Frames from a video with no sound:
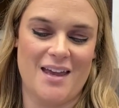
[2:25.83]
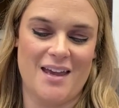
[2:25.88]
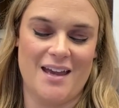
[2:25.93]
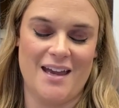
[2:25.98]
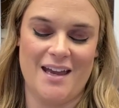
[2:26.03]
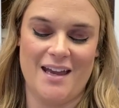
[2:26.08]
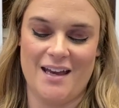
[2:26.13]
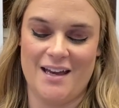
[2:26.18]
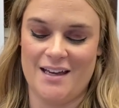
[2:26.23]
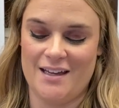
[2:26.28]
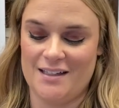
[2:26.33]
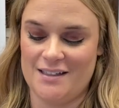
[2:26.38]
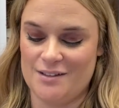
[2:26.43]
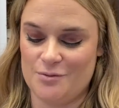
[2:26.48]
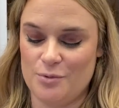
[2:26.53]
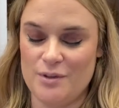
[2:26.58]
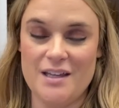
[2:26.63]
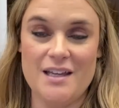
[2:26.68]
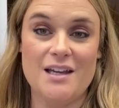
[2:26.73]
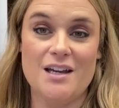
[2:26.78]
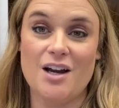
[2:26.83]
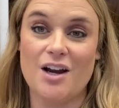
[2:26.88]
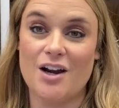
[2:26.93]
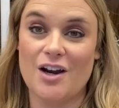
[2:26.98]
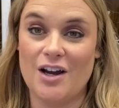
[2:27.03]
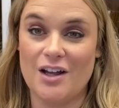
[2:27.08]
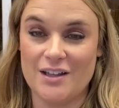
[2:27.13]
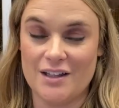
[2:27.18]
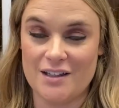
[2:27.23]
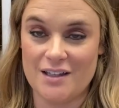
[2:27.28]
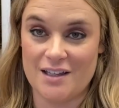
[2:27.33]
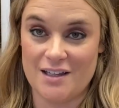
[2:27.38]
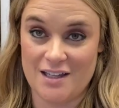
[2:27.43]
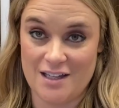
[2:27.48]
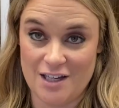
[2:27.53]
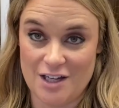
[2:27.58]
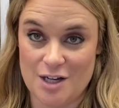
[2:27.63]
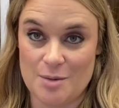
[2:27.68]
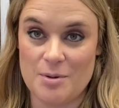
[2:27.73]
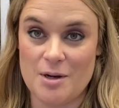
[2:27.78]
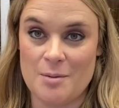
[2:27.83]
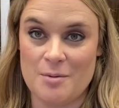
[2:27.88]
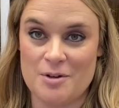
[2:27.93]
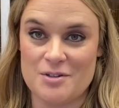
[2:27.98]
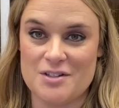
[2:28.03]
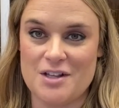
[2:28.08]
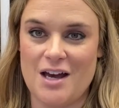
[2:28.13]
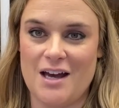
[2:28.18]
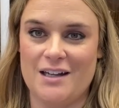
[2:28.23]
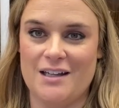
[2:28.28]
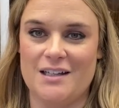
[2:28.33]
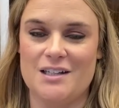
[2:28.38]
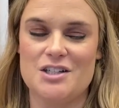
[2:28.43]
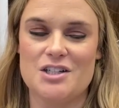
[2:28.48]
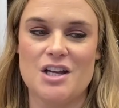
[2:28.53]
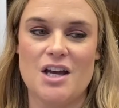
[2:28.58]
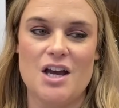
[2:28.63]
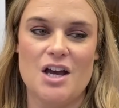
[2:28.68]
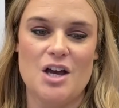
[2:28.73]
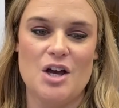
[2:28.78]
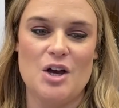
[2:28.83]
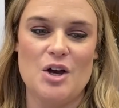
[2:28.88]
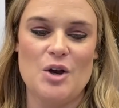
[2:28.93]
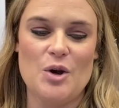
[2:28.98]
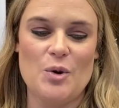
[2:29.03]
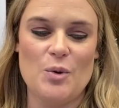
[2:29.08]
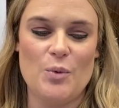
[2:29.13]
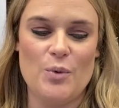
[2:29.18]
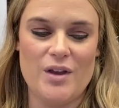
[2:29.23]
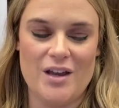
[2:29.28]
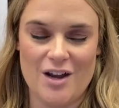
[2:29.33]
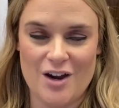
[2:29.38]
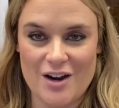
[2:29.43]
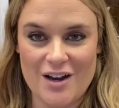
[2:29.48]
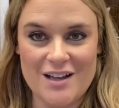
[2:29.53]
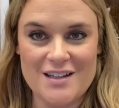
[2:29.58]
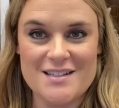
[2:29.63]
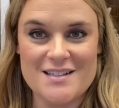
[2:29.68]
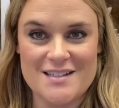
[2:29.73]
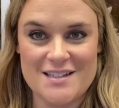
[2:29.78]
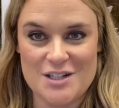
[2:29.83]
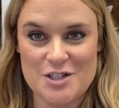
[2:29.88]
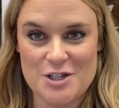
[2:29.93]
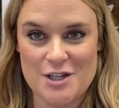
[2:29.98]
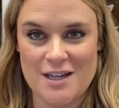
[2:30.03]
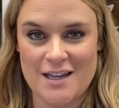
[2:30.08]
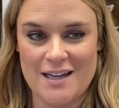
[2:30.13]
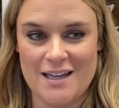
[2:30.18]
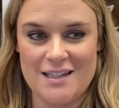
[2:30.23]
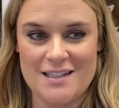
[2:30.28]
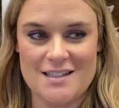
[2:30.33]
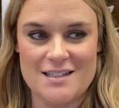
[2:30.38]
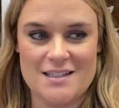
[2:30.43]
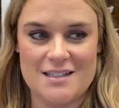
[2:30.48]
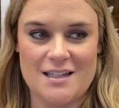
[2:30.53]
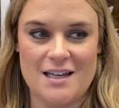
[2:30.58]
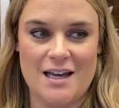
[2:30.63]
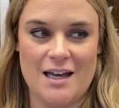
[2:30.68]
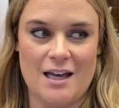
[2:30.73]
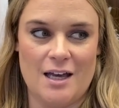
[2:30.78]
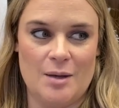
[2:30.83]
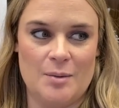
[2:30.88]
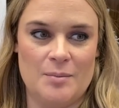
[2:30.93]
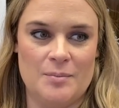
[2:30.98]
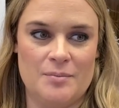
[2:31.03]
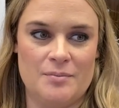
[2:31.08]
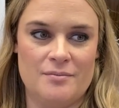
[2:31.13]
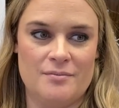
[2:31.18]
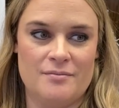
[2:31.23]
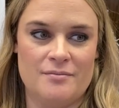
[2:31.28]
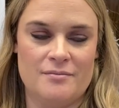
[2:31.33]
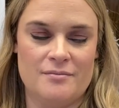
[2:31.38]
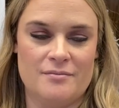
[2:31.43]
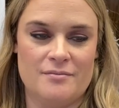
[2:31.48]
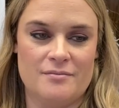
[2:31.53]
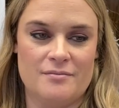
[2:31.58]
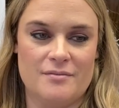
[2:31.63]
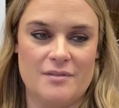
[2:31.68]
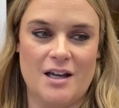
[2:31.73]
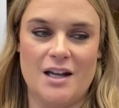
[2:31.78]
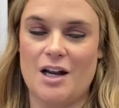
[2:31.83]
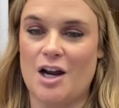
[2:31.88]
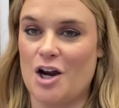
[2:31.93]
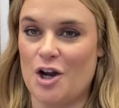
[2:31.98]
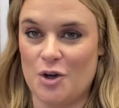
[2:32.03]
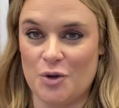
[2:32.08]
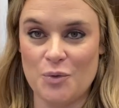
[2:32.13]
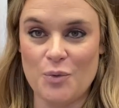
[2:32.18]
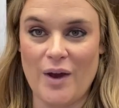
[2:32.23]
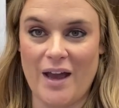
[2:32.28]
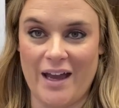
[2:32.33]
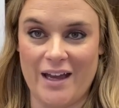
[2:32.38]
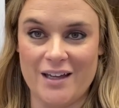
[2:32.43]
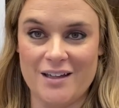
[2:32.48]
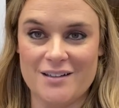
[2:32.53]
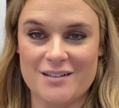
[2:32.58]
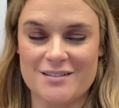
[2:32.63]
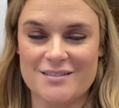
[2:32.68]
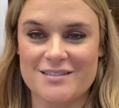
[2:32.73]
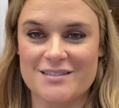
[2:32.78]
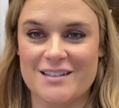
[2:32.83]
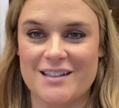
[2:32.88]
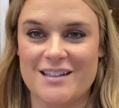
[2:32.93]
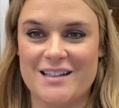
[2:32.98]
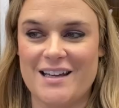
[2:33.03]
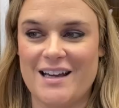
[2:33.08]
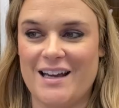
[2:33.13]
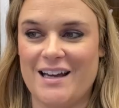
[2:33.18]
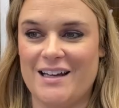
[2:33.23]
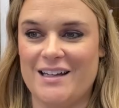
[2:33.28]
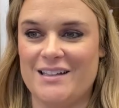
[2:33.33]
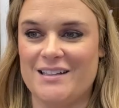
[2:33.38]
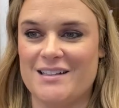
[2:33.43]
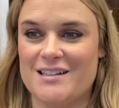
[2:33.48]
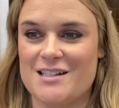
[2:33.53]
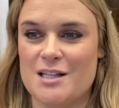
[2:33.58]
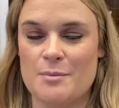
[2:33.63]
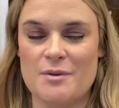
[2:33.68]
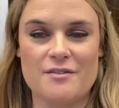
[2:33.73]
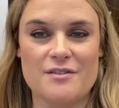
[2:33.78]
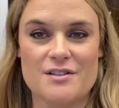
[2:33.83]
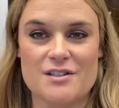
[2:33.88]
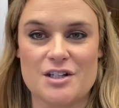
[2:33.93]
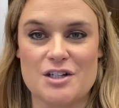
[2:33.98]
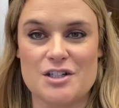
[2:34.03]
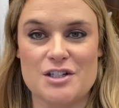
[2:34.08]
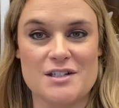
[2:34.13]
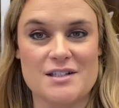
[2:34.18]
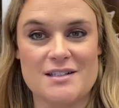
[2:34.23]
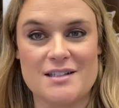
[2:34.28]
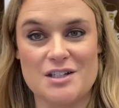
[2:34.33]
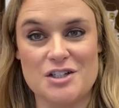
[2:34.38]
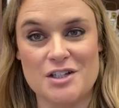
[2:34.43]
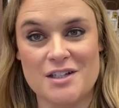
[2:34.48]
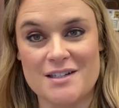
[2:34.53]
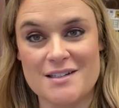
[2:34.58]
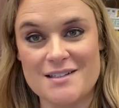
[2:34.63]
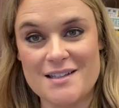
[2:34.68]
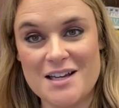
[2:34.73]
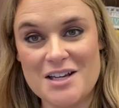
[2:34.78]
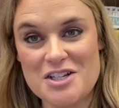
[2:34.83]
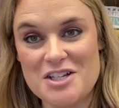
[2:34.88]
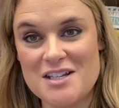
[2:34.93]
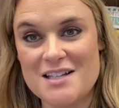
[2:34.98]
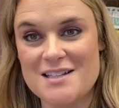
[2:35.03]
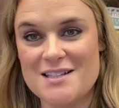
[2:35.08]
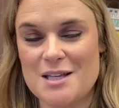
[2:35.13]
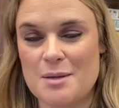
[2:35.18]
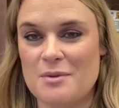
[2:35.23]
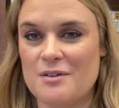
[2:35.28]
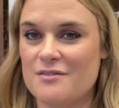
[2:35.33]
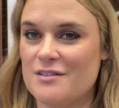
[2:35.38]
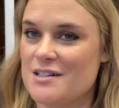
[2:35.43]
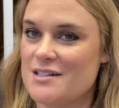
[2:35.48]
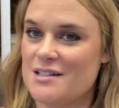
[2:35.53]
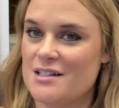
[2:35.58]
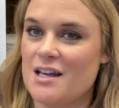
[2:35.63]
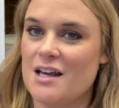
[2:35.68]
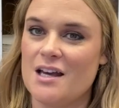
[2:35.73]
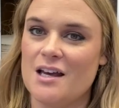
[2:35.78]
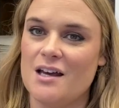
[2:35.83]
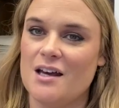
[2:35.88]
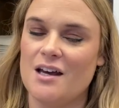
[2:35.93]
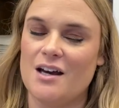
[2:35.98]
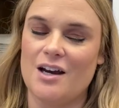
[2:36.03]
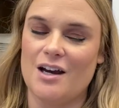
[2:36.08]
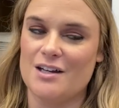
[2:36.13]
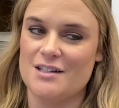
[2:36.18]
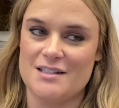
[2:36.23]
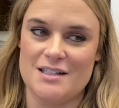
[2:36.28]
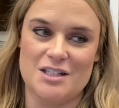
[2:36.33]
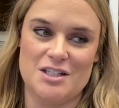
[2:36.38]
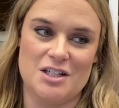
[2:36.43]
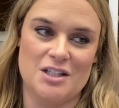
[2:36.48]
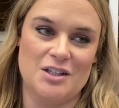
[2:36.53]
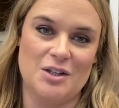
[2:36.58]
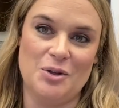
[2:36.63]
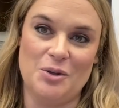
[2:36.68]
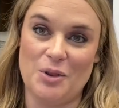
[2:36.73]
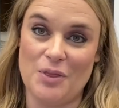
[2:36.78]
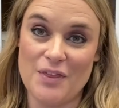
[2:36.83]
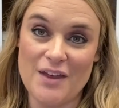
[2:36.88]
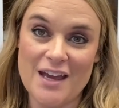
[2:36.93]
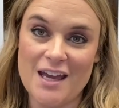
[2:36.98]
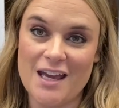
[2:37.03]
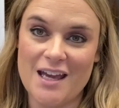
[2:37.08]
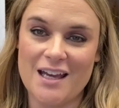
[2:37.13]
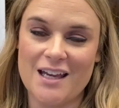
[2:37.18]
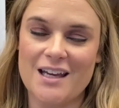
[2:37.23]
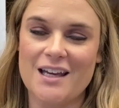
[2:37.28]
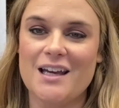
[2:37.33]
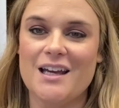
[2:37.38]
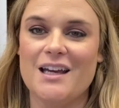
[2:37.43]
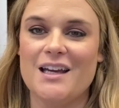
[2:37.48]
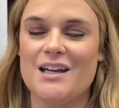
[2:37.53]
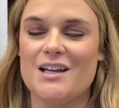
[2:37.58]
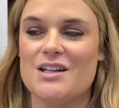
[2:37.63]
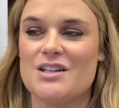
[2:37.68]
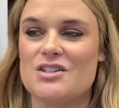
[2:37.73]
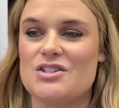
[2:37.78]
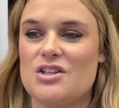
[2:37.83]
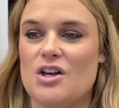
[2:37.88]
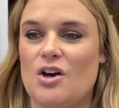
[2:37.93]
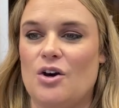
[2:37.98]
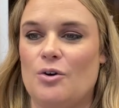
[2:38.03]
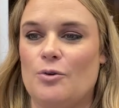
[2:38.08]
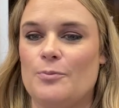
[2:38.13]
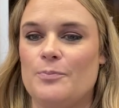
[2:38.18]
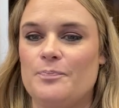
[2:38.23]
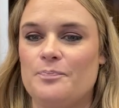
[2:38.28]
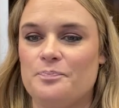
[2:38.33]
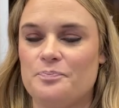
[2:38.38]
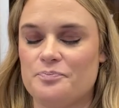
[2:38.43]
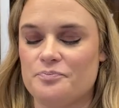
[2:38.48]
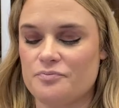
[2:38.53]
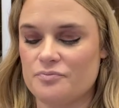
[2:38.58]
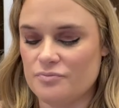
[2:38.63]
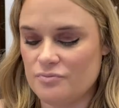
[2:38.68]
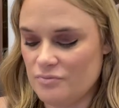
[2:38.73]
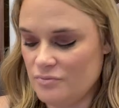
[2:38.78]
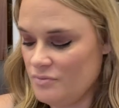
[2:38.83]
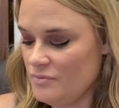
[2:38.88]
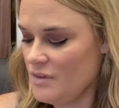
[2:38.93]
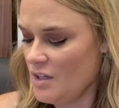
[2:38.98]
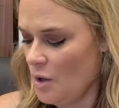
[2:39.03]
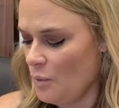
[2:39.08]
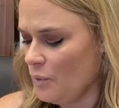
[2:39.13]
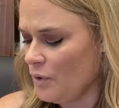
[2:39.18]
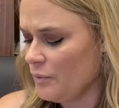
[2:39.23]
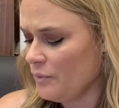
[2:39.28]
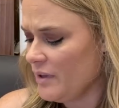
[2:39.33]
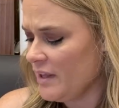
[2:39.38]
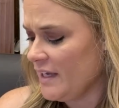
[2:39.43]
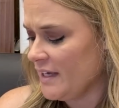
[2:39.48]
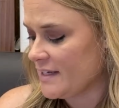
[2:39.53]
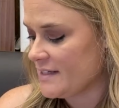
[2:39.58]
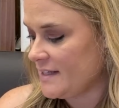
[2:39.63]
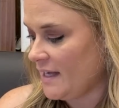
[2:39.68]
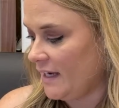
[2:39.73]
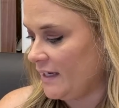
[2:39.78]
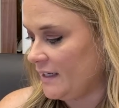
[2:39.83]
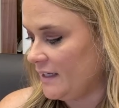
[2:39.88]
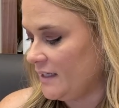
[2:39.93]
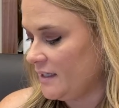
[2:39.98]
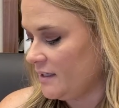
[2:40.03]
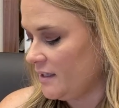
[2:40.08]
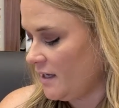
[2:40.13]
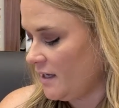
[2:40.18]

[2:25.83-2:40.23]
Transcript: And we are all here at Primrose Cottage. We are all stitching it in our own way. And some of us are just stitching a section. Some of us are stitching the whole thing. So we're really excited.